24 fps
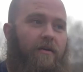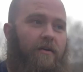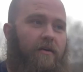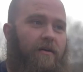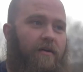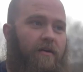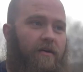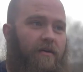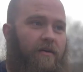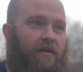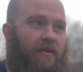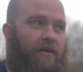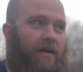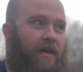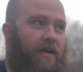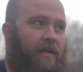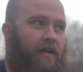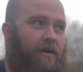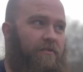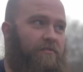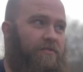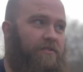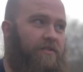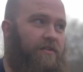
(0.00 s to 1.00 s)
And
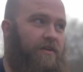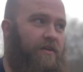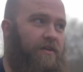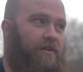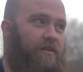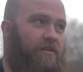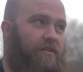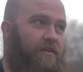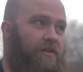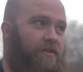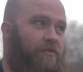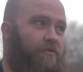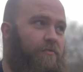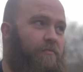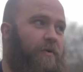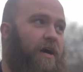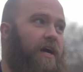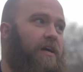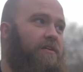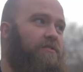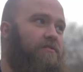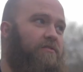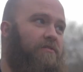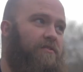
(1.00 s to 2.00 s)
I was the youth
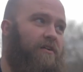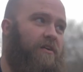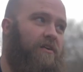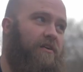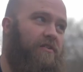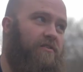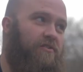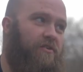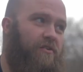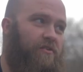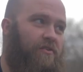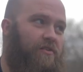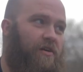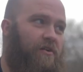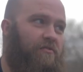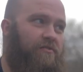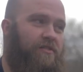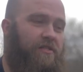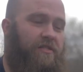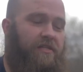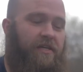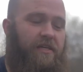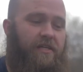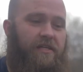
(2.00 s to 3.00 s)
pastor there at the church I
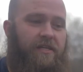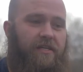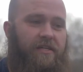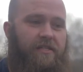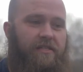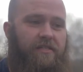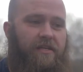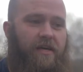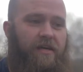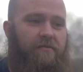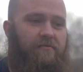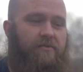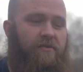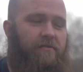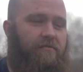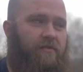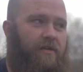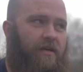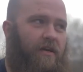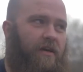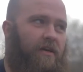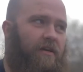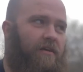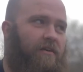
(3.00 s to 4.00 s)
was attending at the time. So
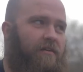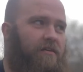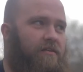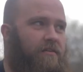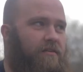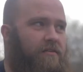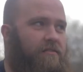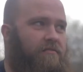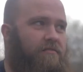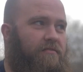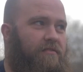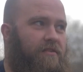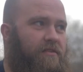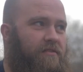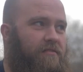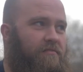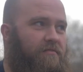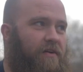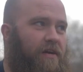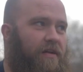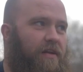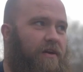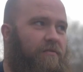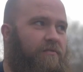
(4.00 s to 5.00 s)
yeah, let's
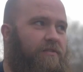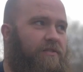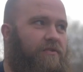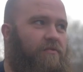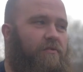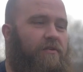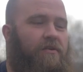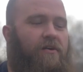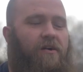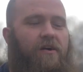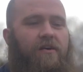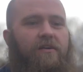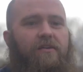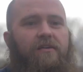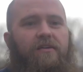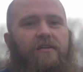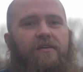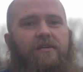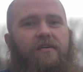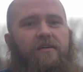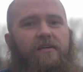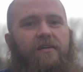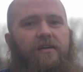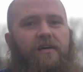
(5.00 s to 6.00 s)
find out what's going on.
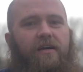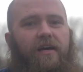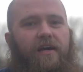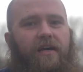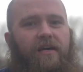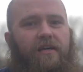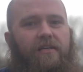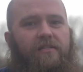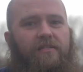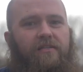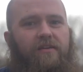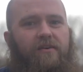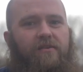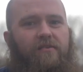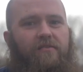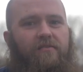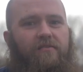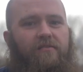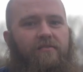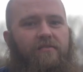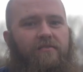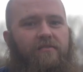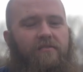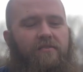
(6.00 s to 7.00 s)
And so
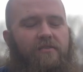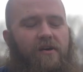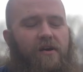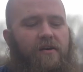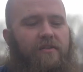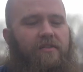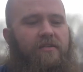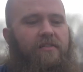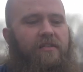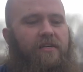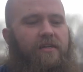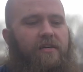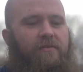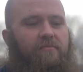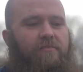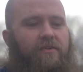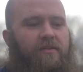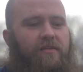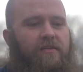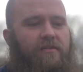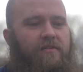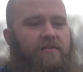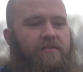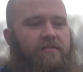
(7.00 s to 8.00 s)
talked to them
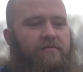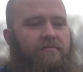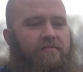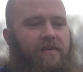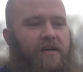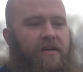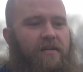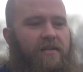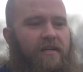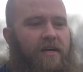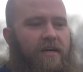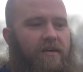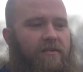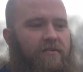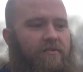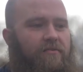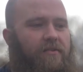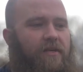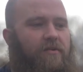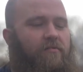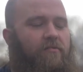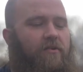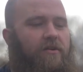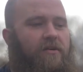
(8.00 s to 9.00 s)
and found out who
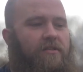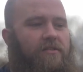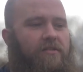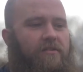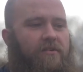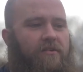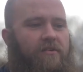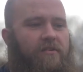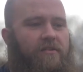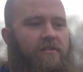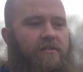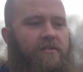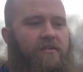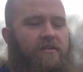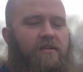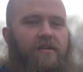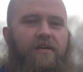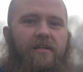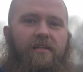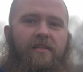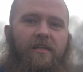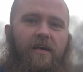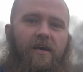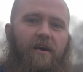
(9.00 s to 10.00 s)
they was and all, and
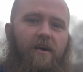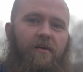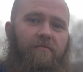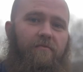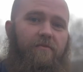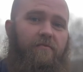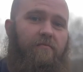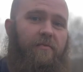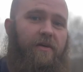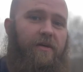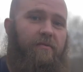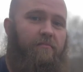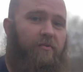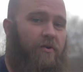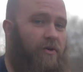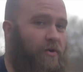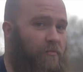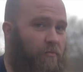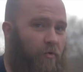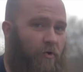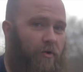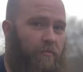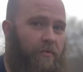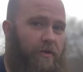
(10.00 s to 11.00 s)
they offered me a Book
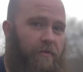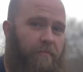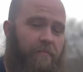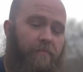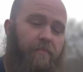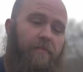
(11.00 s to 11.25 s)
of Mormon.